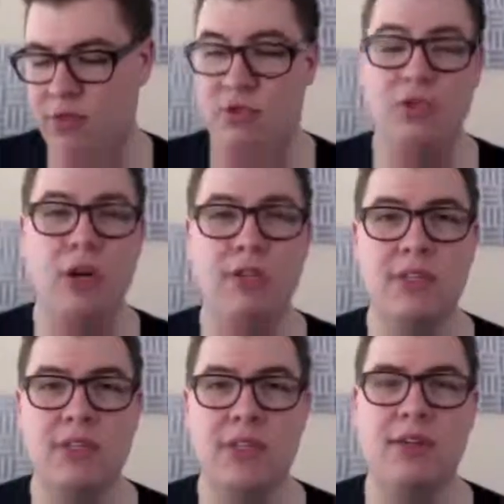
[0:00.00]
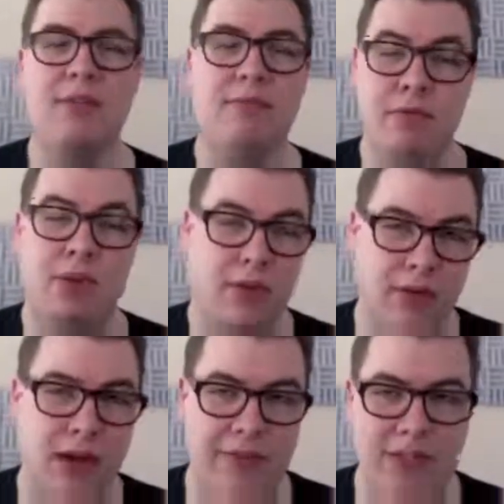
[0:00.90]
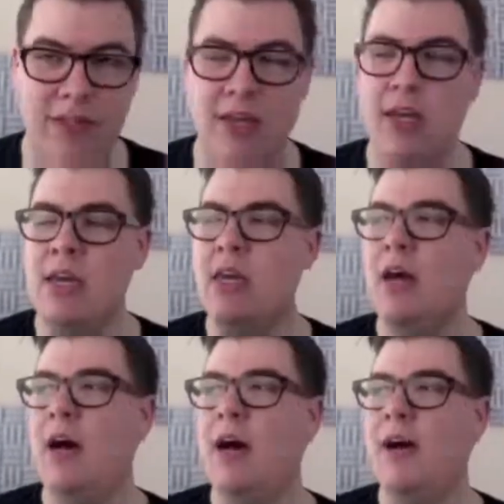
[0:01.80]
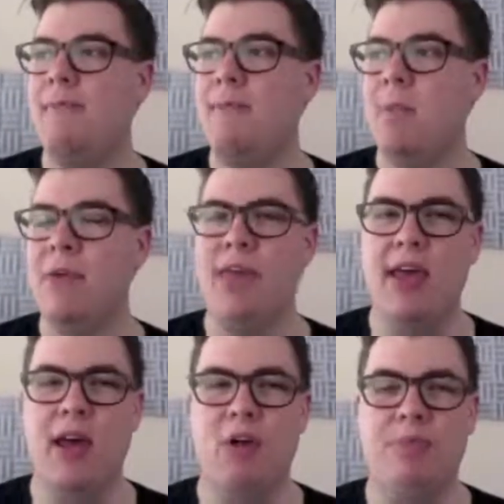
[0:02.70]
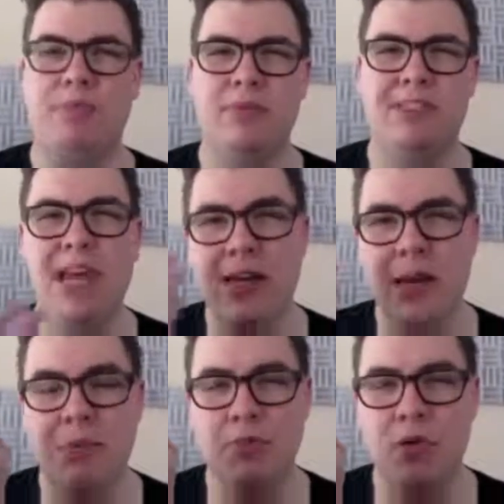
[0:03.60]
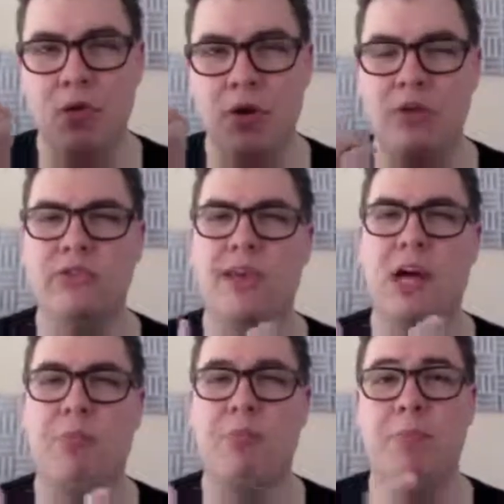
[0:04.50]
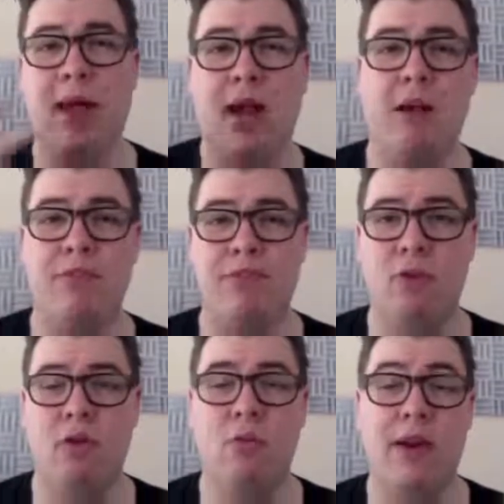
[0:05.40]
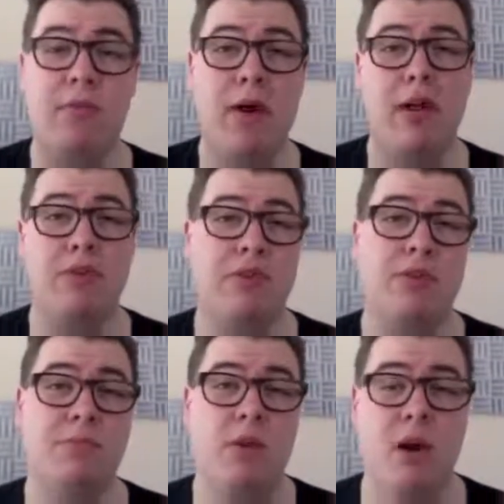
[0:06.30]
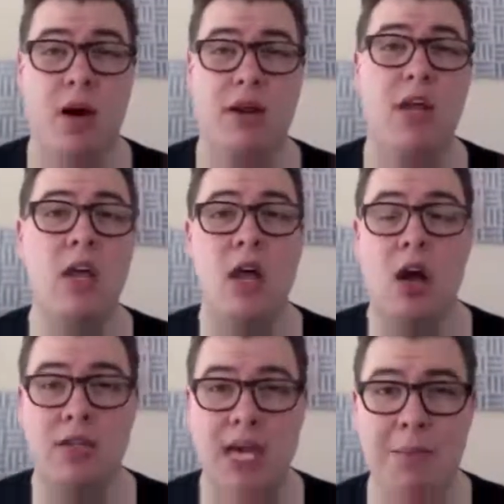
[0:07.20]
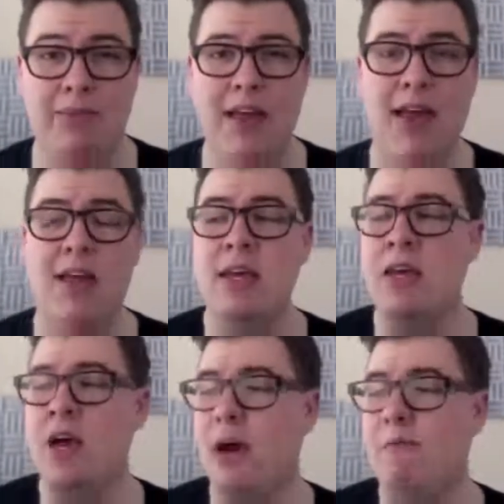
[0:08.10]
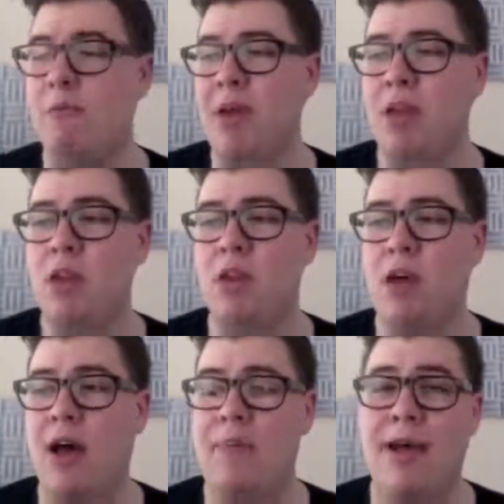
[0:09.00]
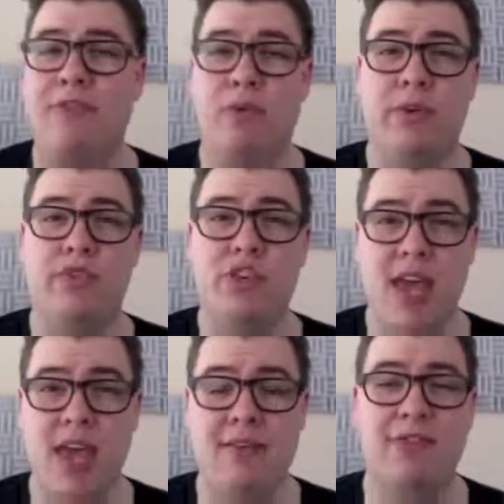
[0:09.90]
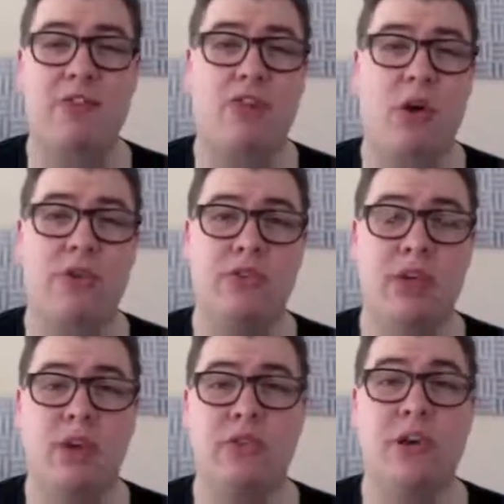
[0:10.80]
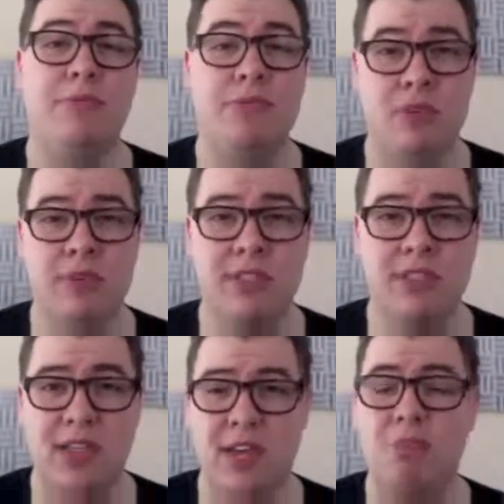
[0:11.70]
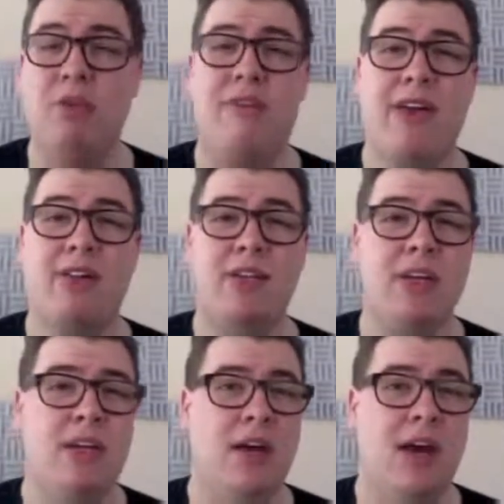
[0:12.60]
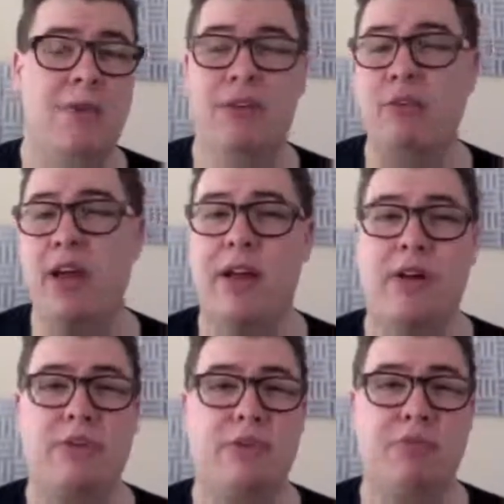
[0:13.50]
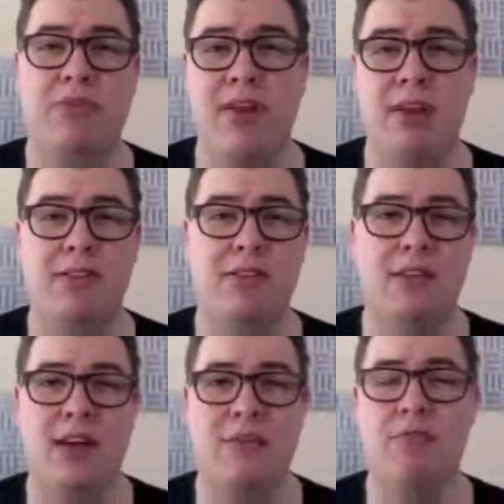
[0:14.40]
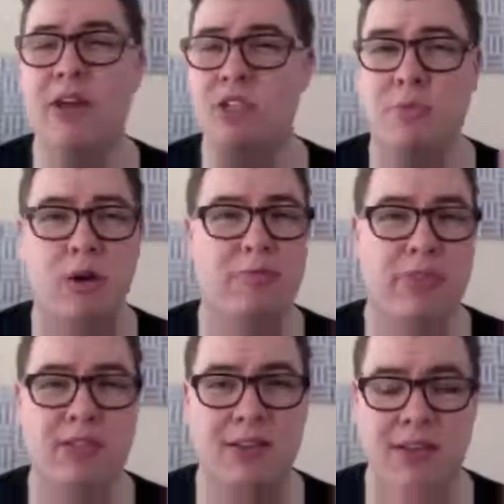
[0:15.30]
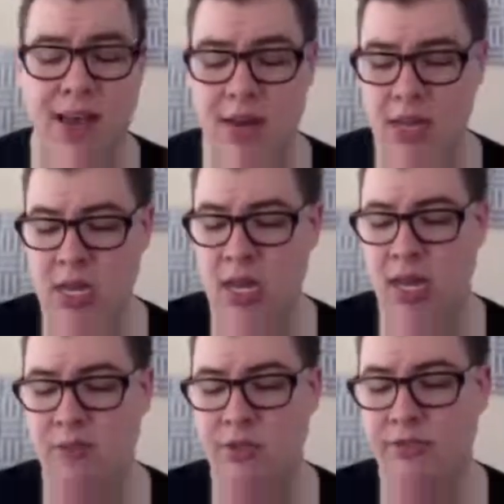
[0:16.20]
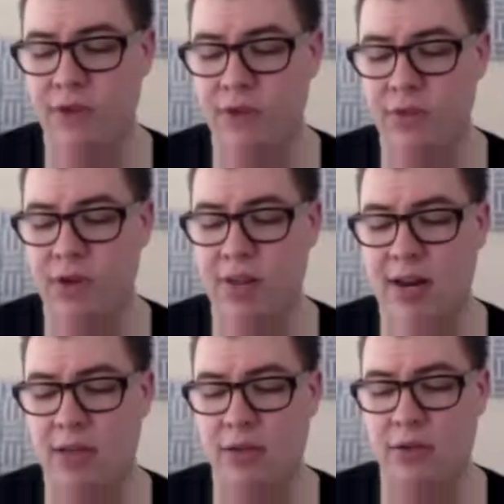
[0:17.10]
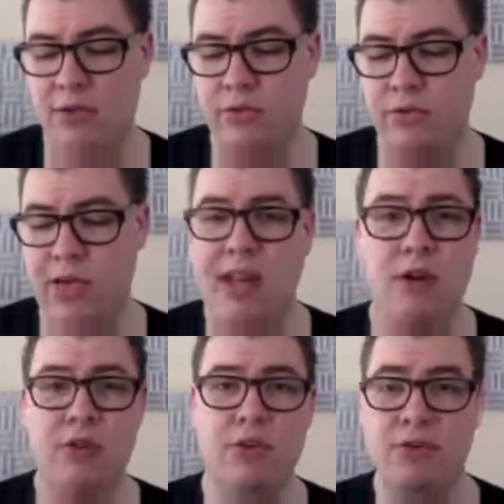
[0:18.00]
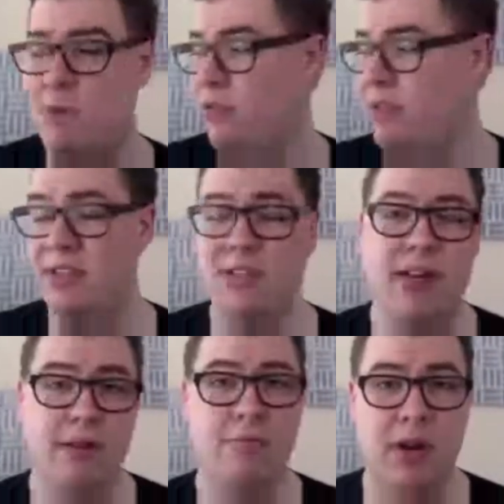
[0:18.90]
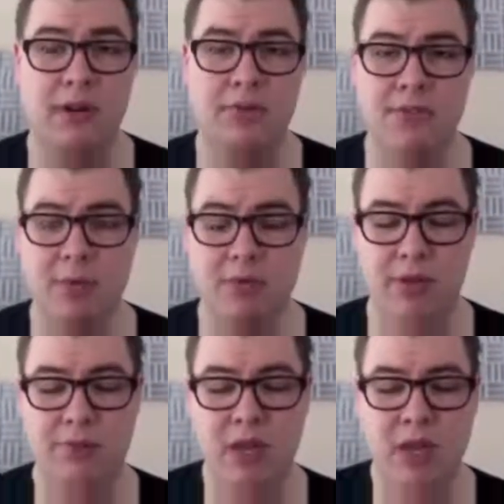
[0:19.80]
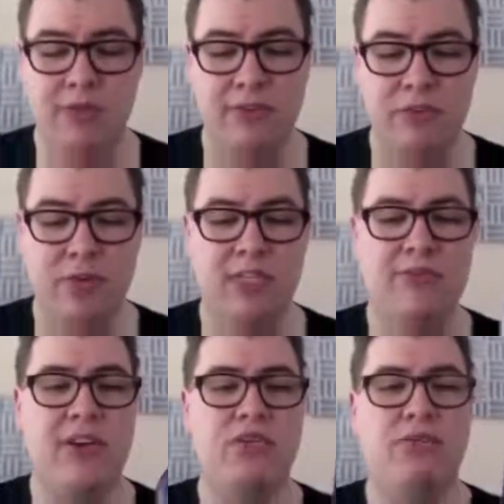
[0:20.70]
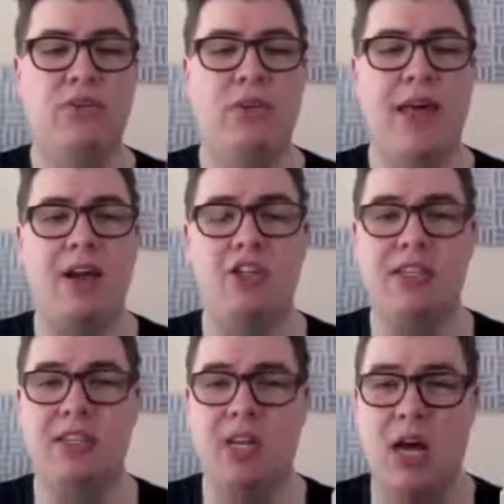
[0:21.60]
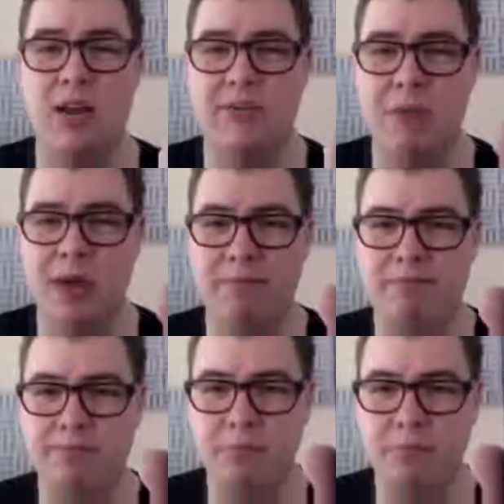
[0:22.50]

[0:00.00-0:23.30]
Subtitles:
to tone the skin, obviously, but they help tighten up your pores. They help prepare it for whatever products you're going to put on top of that. For men, after we've shaved, toners can also help soothe the skin, prevent ingrown hairs, prevent razor burn, things like that. So the first one that I use, and I don't use both of these together, but I use them separately. The first one is Facial Fuel Energizing Tonic for Men